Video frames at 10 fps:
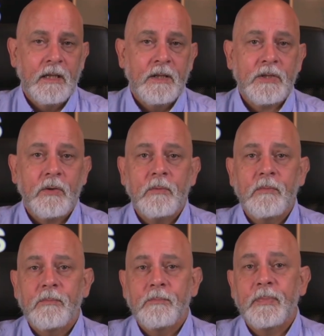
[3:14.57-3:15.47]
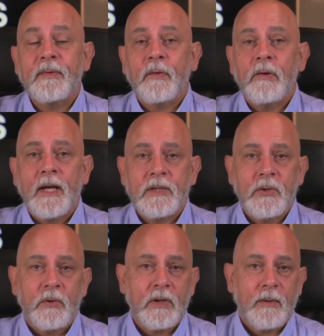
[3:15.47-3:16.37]
So before I
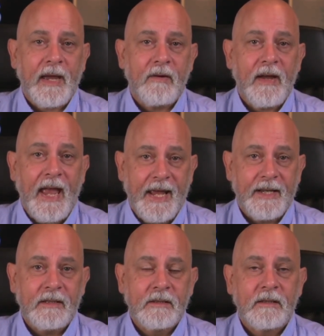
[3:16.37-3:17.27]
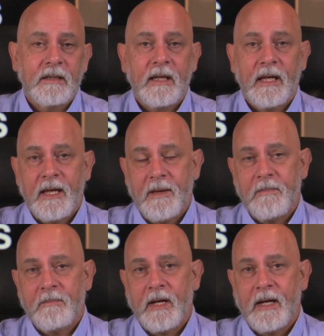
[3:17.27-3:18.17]
talk about Anna,
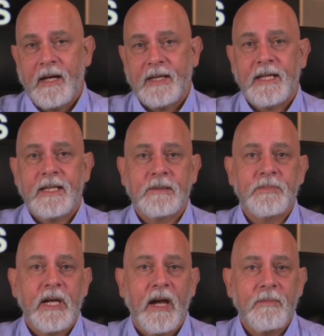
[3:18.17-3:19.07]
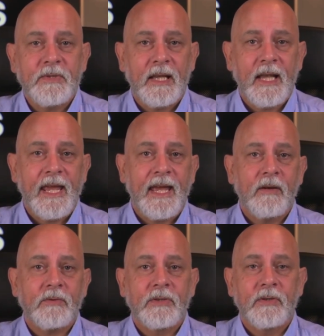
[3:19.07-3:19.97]
I take some time to lay
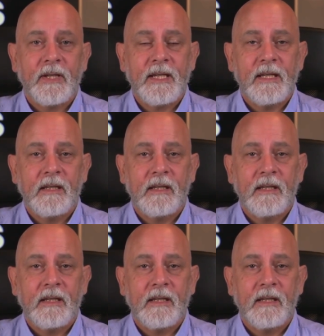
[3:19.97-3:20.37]
out the